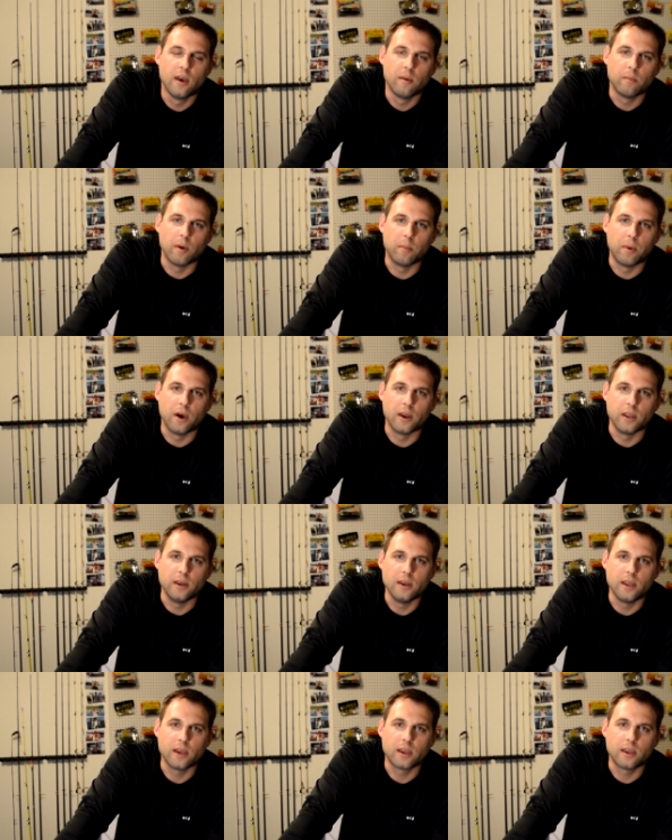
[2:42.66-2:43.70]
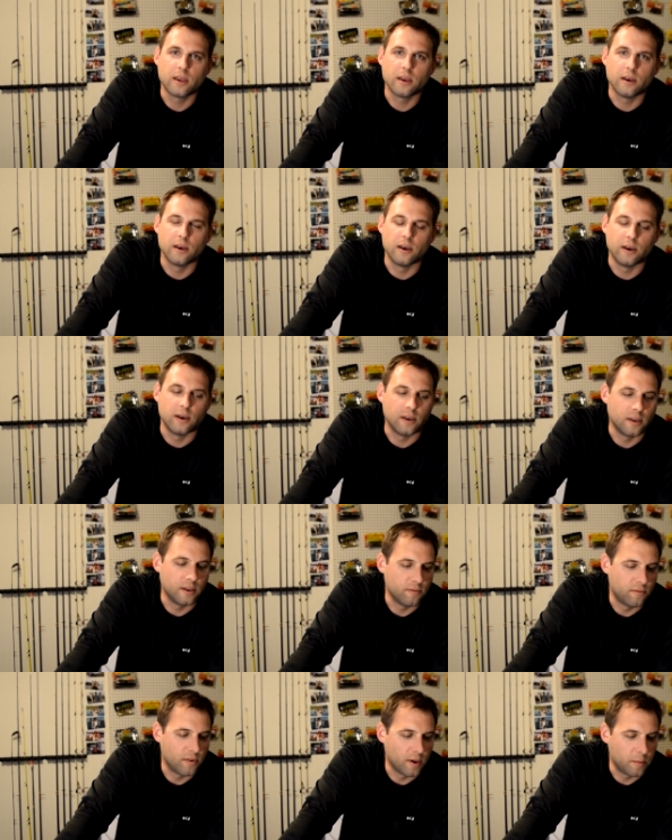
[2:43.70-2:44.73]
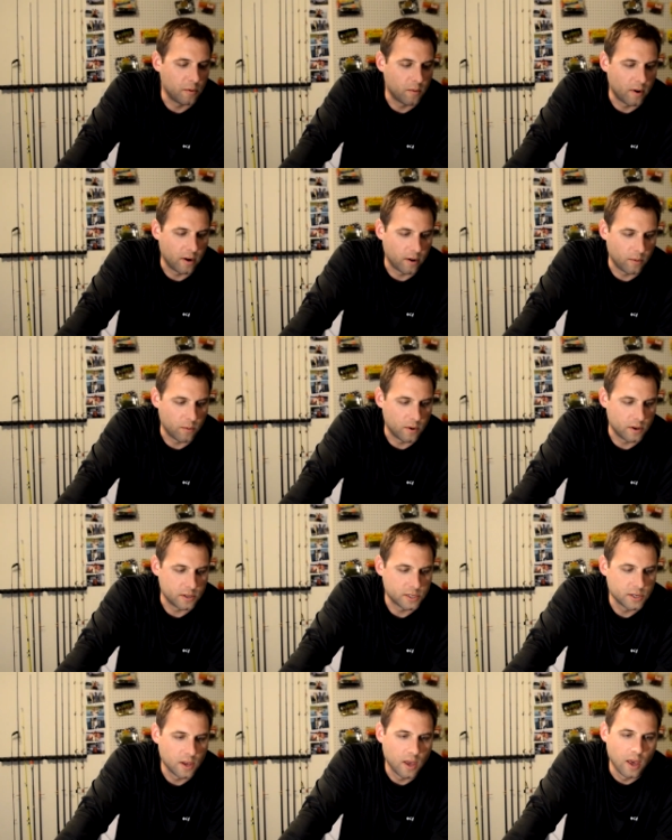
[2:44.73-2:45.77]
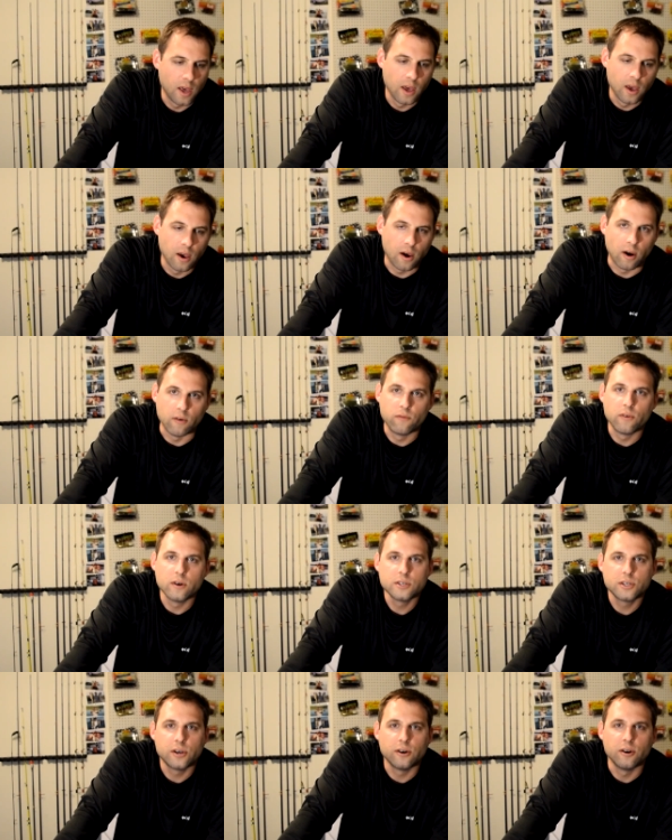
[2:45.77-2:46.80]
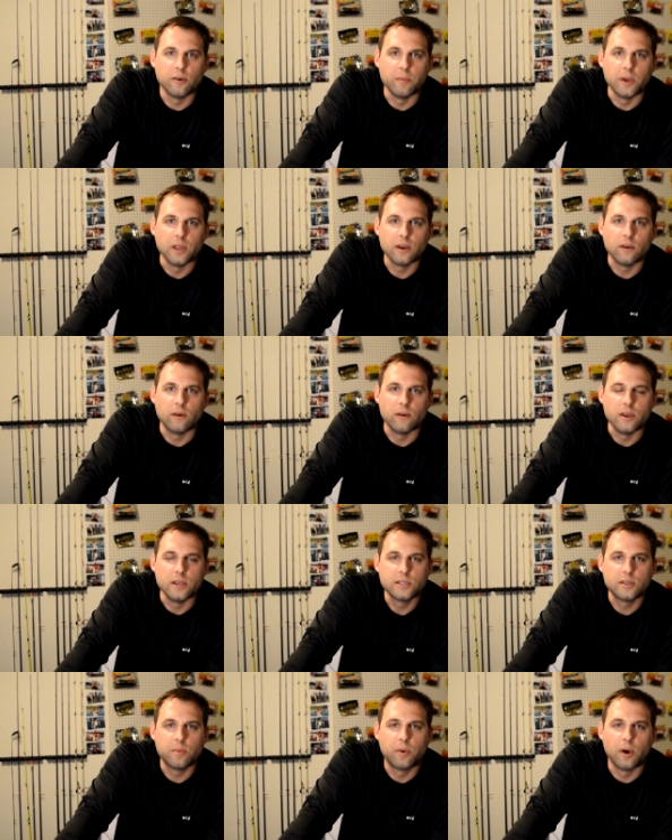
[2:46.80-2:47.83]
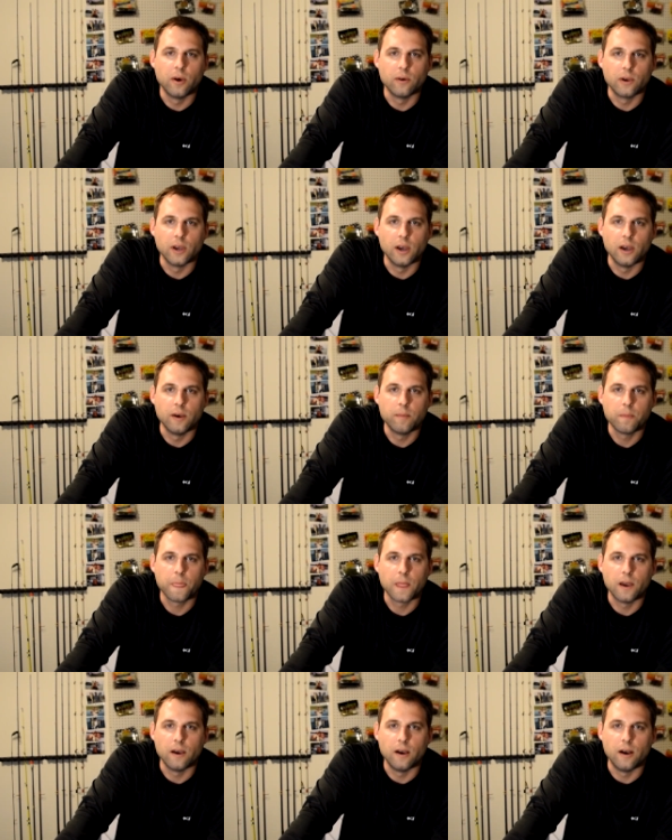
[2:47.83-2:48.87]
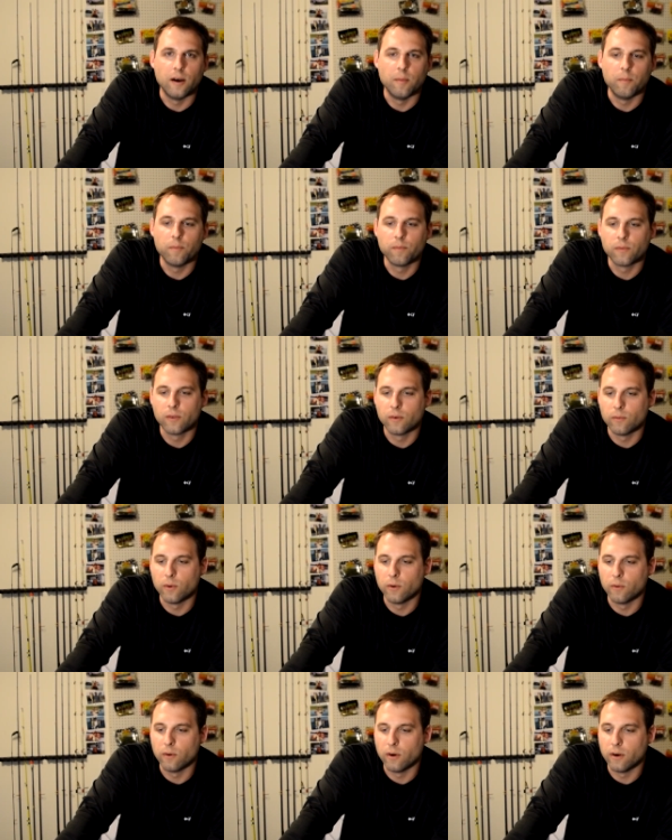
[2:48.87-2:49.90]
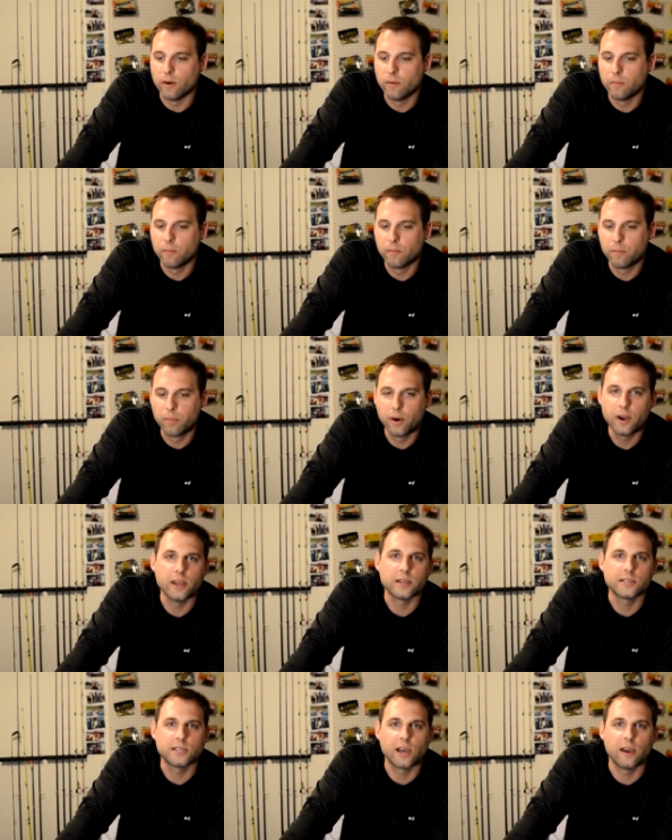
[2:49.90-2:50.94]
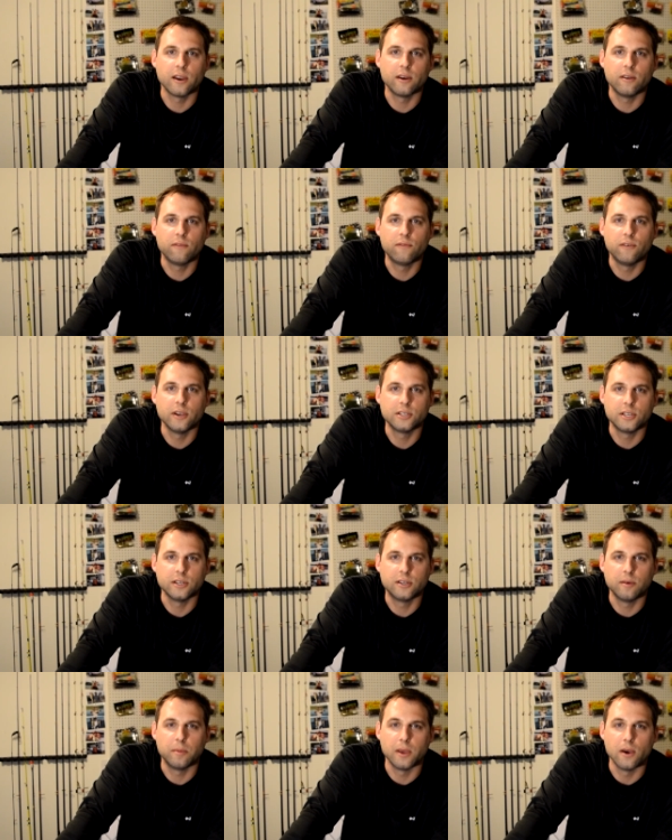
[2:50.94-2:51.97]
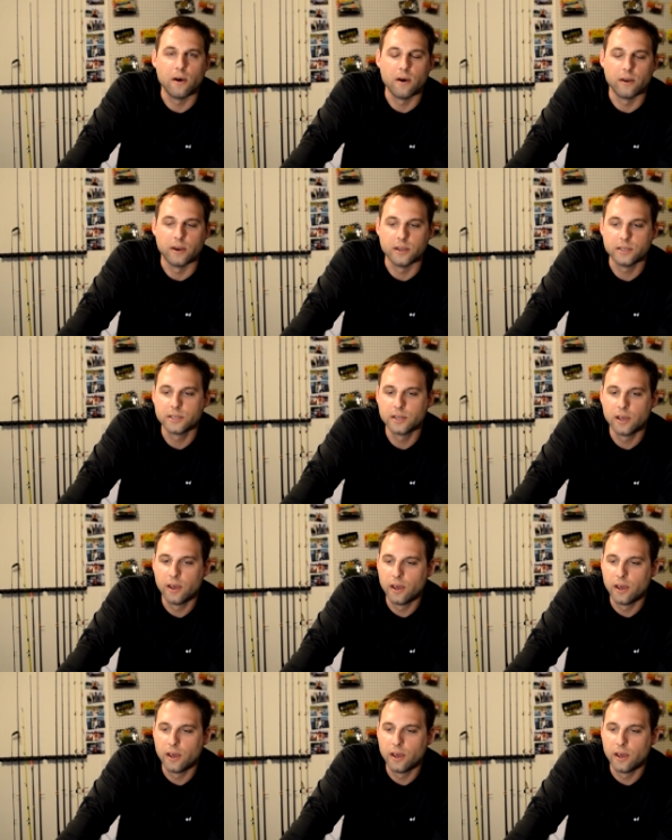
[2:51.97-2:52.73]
my buddy Nick in February was our first tournament on Istokpoga. We were pretty excited to fish it, to be honest.